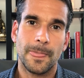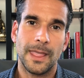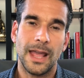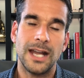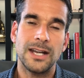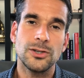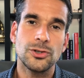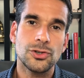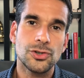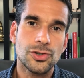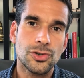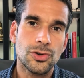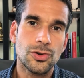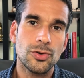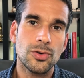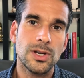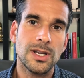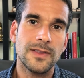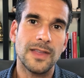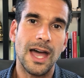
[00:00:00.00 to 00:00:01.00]
and
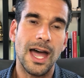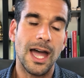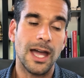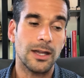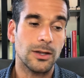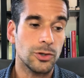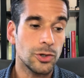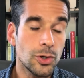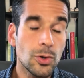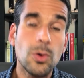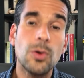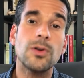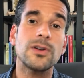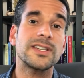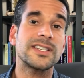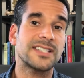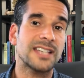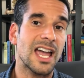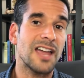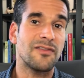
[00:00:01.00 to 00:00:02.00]
ensuring that you are a
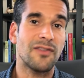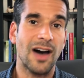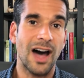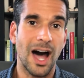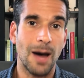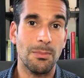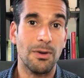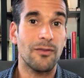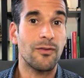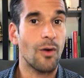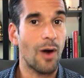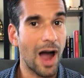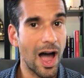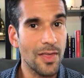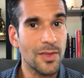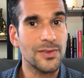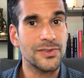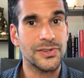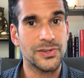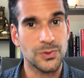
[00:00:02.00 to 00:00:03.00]
safe harbor for
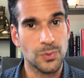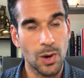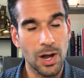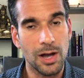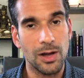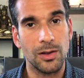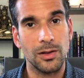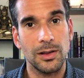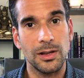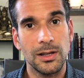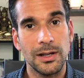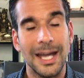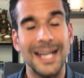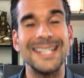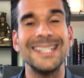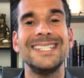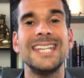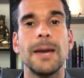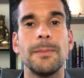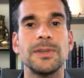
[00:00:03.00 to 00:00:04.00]
others as well,
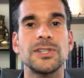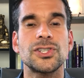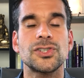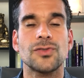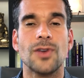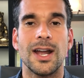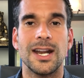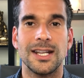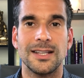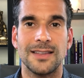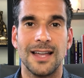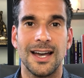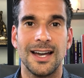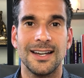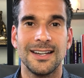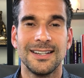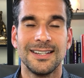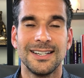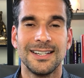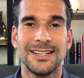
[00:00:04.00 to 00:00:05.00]
and demonstrating that
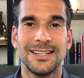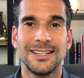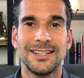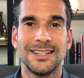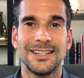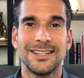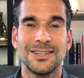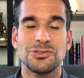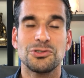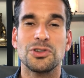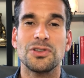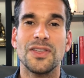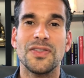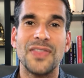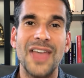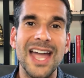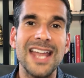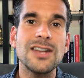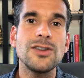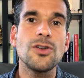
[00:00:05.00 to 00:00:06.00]
so that
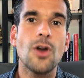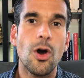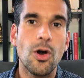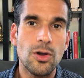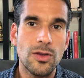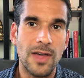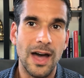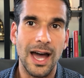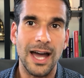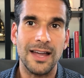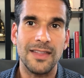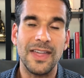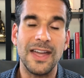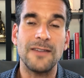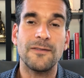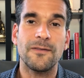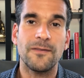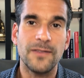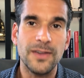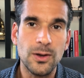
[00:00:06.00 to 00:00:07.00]
they know that, they
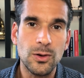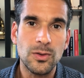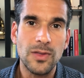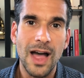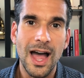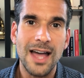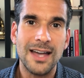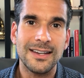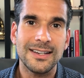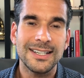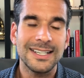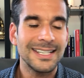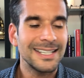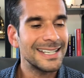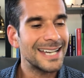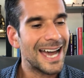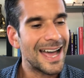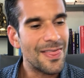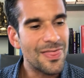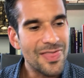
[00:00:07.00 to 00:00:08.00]
feel that,
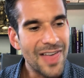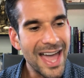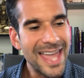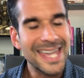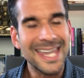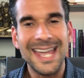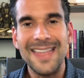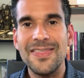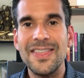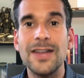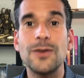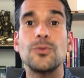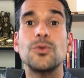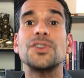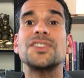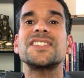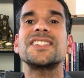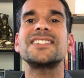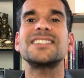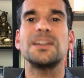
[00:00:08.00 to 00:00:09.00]
and they can then
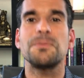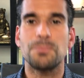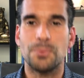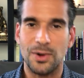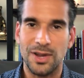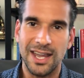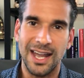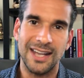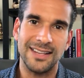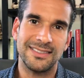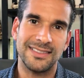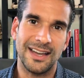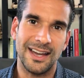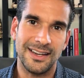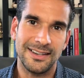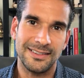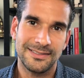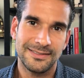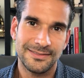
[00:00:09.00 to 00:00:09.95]
reciprocate that.